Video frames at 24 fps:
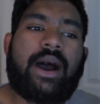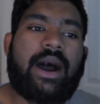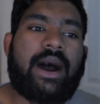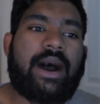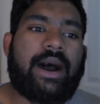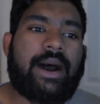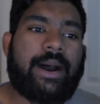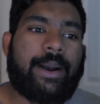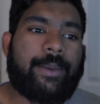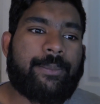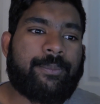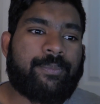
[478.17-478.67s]

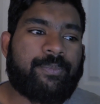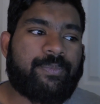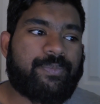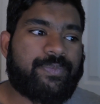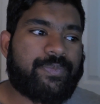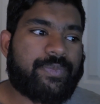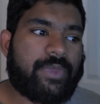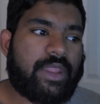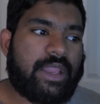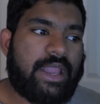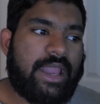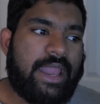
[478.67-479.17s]
And
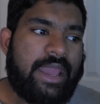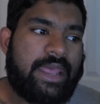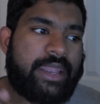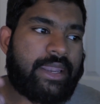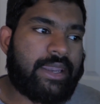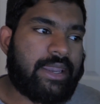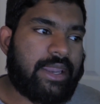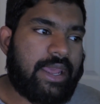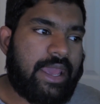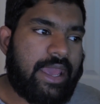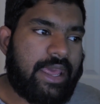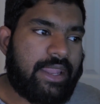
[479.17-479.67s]

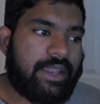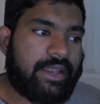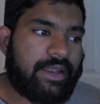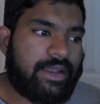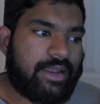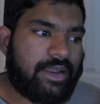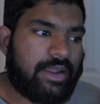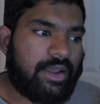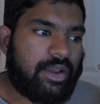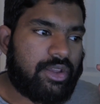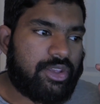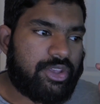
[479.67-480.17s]

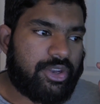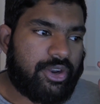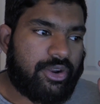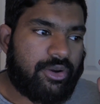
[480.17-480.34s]
you